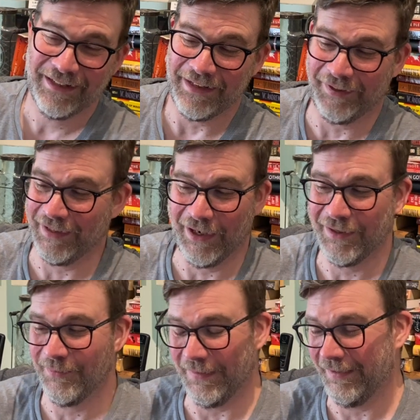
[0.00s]
That's the
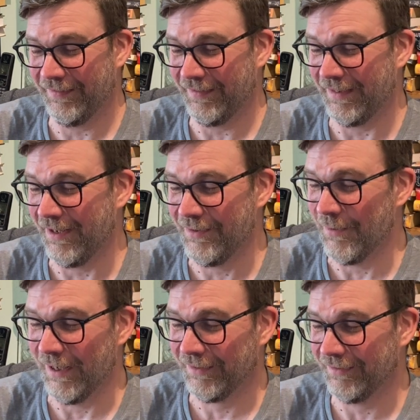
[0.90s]
only
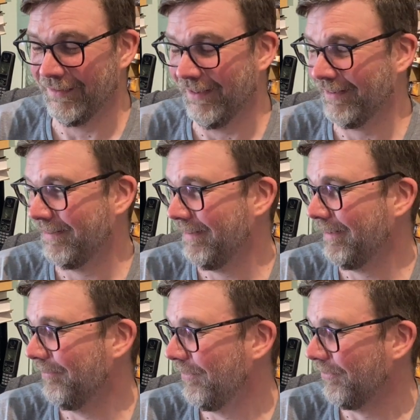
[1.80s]
way I can
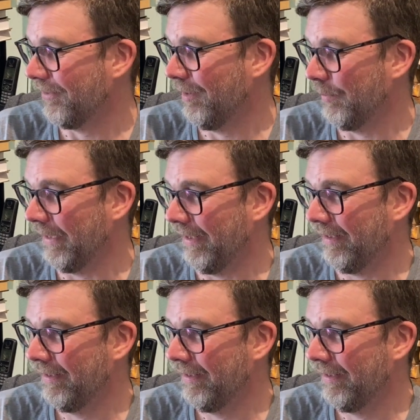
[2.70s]
think of describing it.